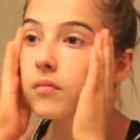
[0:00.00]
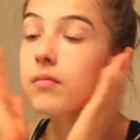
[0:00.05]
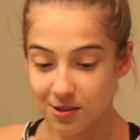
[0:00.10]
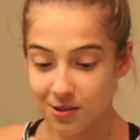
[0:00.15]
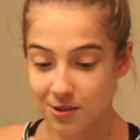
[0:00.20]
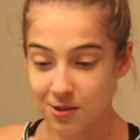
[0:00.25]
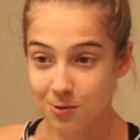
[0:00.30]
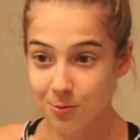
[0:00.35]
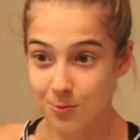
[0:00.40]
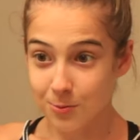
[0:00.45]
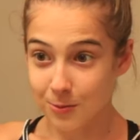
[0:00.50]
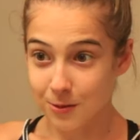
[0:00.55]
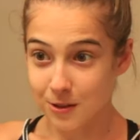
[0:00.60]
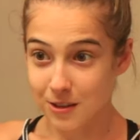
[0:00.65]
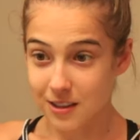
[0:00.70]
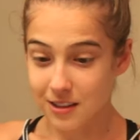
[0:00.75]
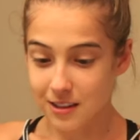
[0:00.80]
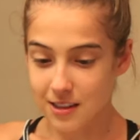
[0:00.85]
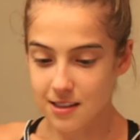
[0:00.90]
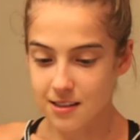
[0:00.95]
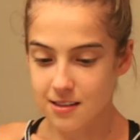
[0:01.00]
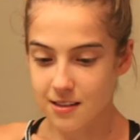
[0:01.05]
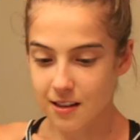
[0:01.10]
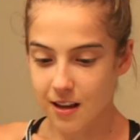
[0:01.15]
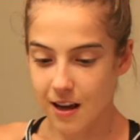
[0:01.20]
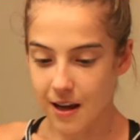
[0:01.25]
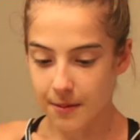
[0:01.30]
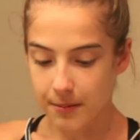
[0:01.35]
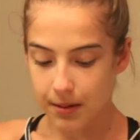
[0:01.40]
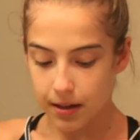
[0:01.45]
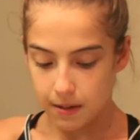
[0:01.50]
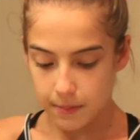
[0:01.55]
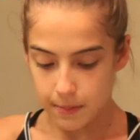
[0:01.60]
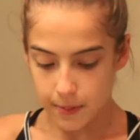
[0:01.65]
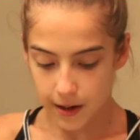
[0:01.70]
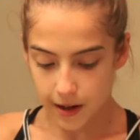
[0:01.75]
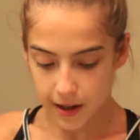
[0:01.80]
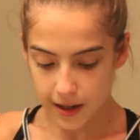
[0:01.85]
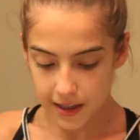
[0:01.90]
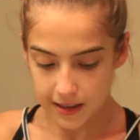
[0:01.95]
This is really slimy,
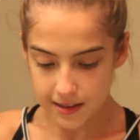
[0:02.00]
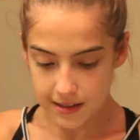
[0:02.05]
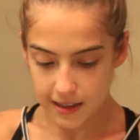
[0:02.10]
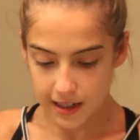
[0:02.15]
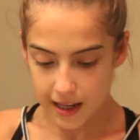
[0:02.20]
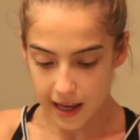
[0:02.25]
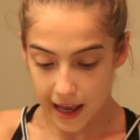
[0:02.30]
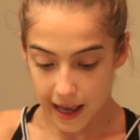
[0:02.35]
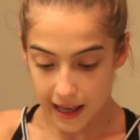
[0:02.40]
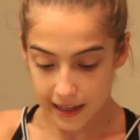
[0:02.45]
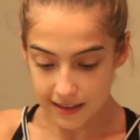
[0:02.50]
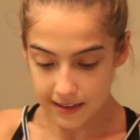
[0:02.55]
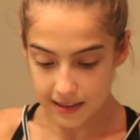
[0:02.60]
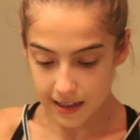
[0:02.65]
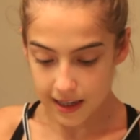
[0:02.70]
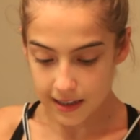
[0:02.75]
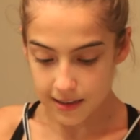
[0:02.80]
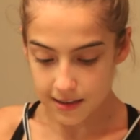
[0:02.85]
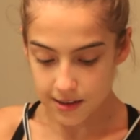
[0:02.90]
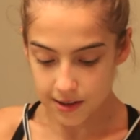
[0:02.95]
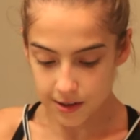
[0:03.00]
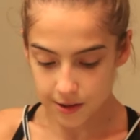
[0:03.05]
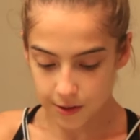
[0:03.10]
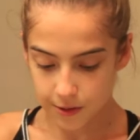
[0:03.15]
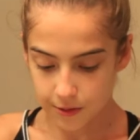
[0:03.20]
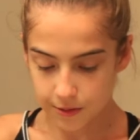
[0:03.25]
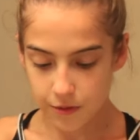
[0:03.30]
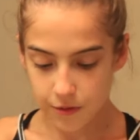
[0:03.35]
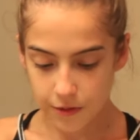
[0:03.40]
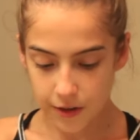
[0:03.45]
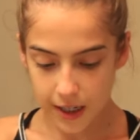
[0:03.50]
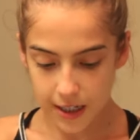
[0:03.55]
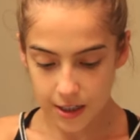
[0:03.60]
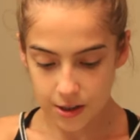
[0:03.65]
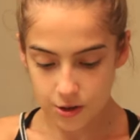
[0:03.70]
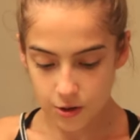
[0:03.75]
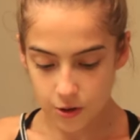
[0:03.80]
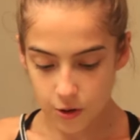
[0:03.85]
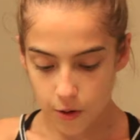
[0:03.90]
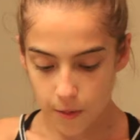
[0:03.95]
but it's an S K two
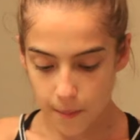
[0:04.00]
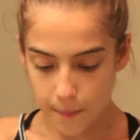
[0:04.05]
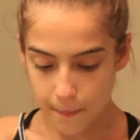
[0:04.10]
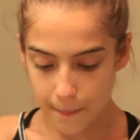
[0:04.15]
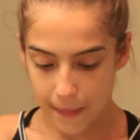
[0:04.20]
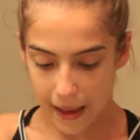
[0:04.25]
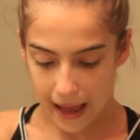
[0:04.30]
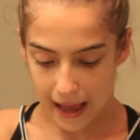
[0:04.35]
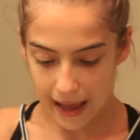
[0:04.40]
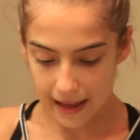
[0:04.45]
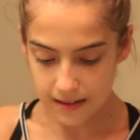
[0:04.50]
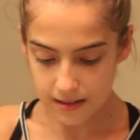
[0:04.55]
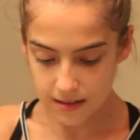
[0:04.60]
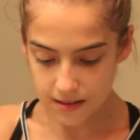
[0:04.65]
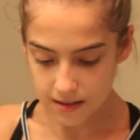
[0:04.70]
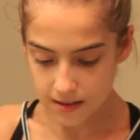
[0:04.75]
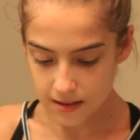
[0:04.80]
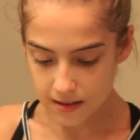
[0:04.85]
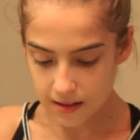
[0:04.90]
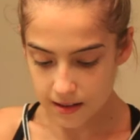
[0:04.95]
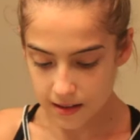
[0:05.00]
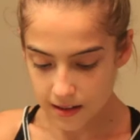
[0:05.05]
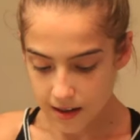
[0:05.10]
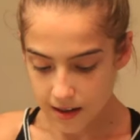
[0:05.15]
facial mask.